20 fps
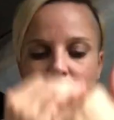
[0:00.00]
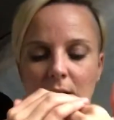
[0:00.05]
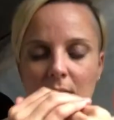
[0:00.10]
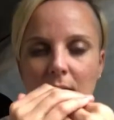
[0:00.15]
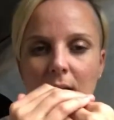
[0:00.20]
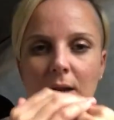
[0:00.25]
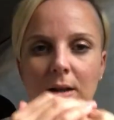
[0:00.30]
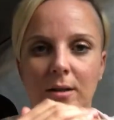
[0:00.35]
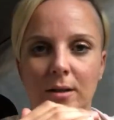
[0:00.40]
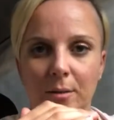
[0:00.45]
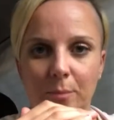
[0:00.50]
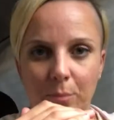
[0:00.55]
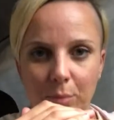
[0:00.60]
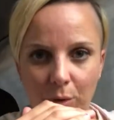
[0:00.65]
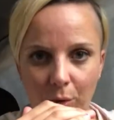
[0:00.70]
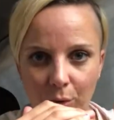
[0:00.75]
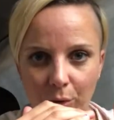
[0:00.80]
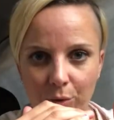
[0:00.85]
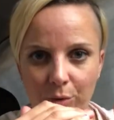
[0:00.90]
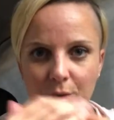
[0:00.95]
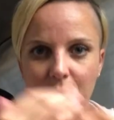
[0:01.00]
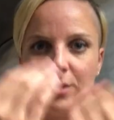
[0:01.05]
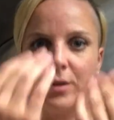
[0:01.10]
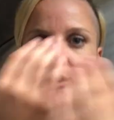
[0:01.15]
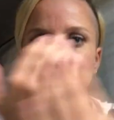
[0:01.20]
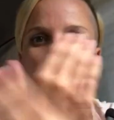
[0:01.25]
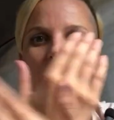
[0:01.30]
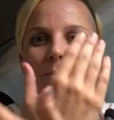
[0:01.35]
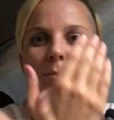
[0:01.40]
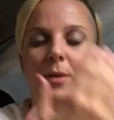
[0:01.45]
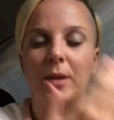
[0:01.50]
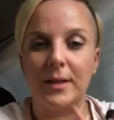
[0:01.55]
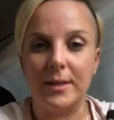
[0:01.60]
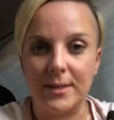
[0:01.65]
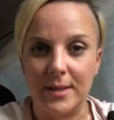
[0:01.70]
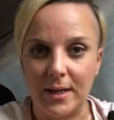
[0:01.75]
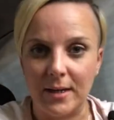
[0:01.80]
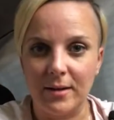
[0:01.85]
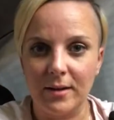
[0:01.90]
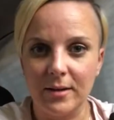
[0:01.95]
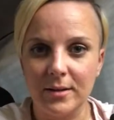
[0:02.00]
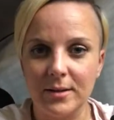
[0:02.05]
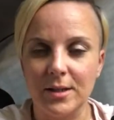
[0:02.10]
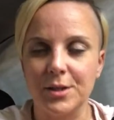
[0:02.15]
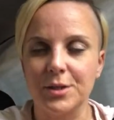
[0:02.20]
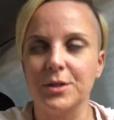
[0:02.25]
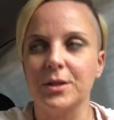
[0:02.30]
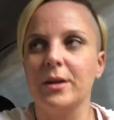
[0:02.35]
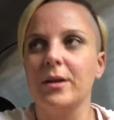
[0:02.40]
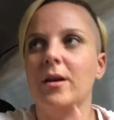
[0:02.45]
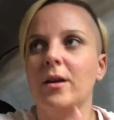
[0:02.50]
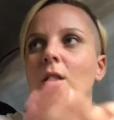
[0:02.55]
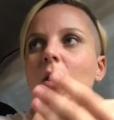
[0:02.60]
and implode and play dead, essentially,